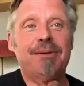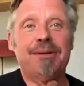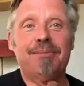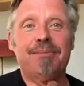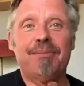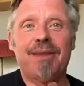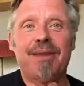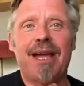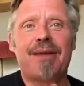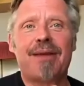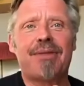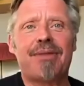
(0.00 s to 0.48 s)

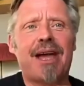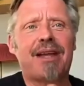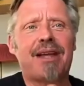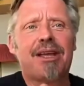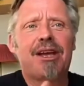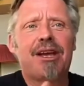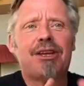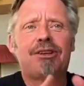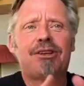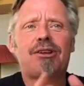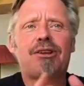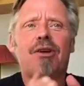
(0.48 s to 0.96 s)
that
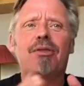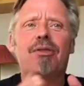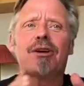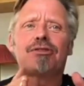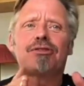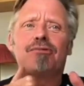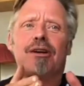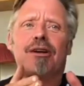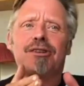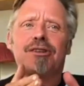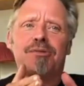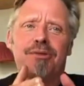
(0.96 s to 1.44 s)
those
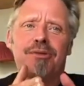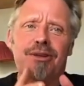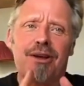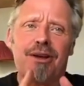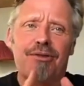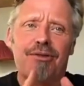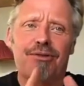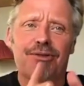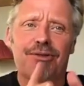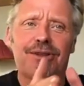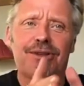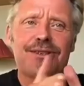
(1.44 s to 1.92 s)
roads when you go
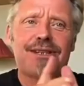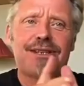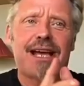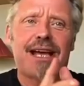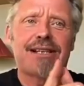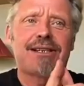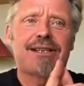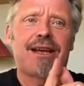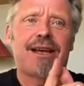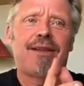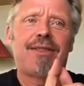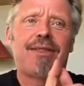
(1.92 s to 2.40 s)
into the
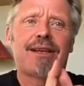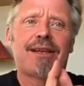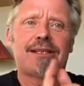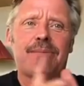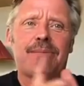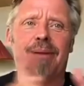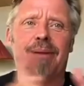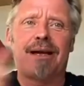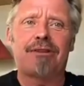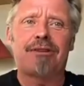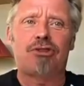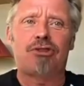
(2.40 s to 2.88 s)
desert and there's
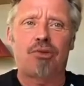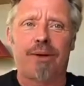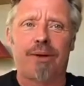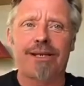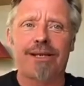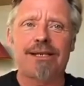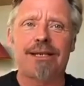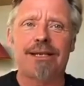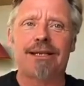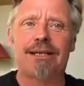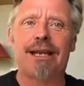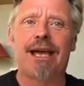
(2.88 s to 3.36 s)
about
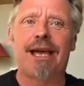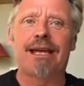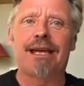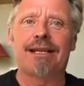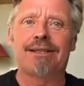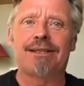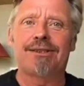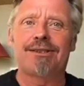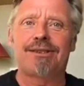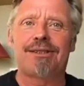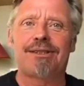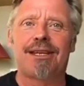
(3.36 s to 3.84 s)
20
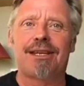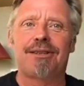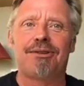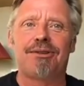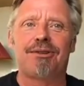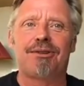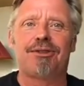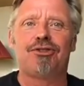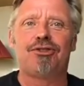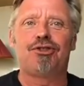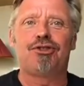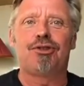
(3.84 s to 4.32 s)
lanes that
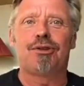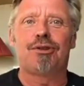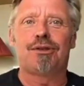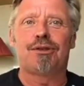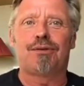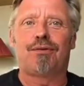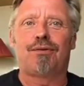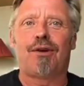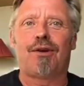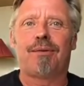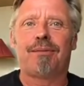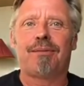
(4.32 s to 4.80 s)
you can choose
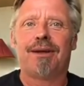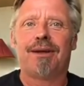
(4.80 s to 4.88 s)
from,